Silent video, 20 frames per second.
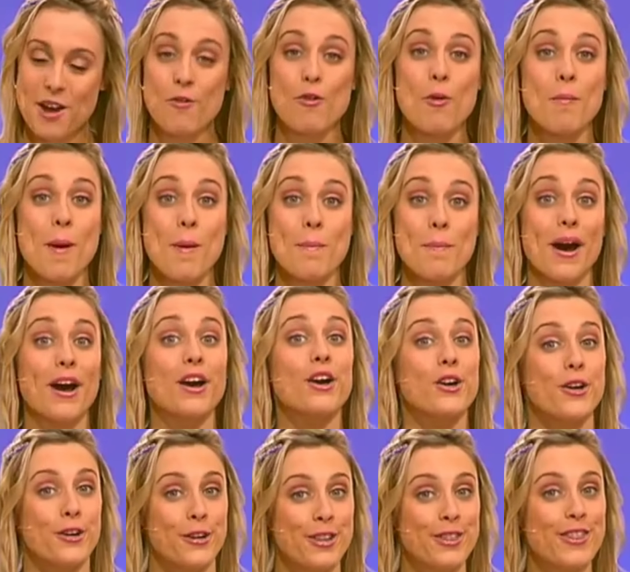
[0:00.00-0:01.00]
Remember,
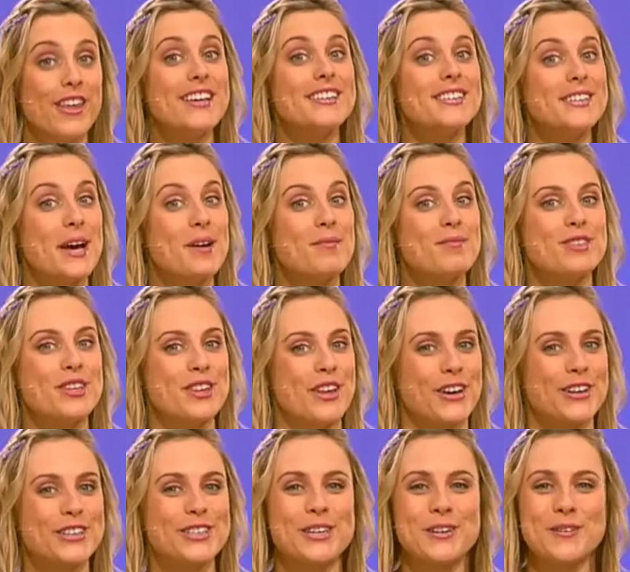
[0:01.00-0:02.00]
good things come to
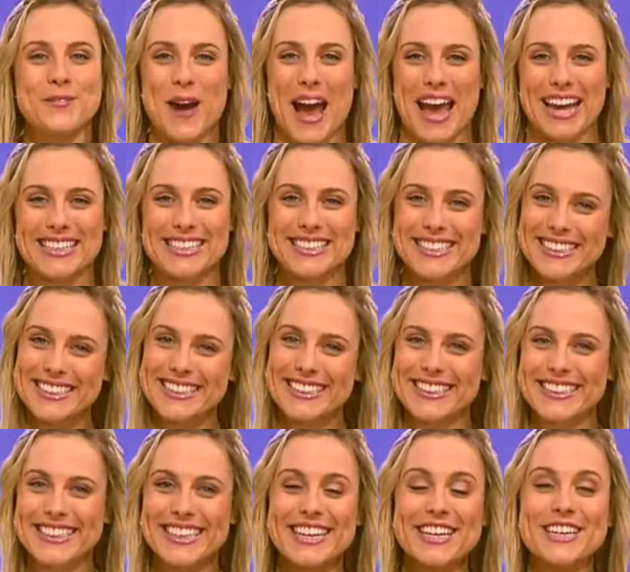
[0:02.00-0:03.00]
those who wait.
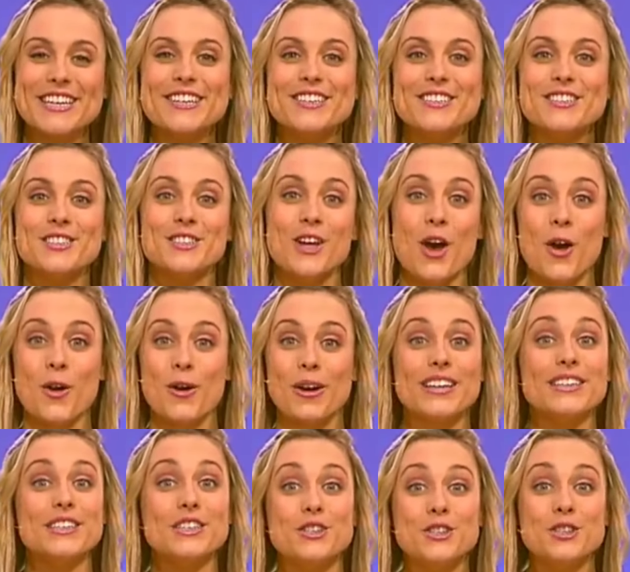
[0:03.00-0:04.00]
So,
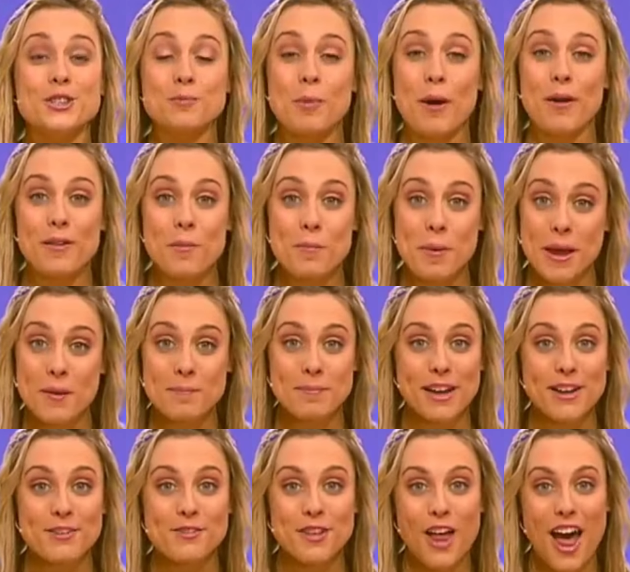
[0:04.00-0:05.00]
did you spot the pink
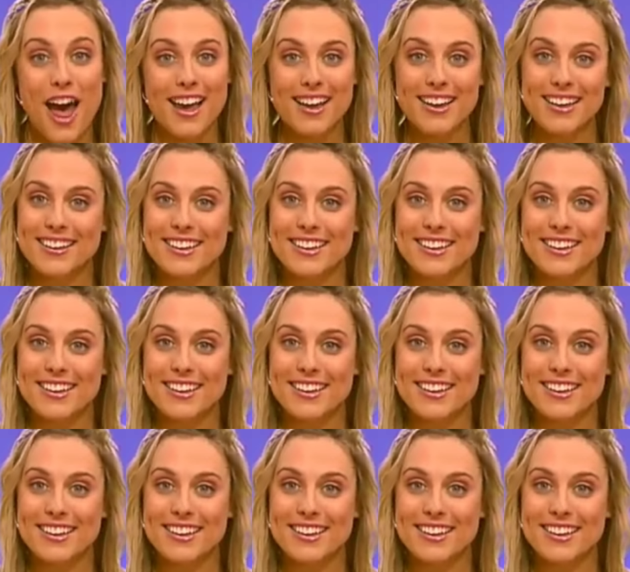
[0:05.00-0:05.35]
butterfly?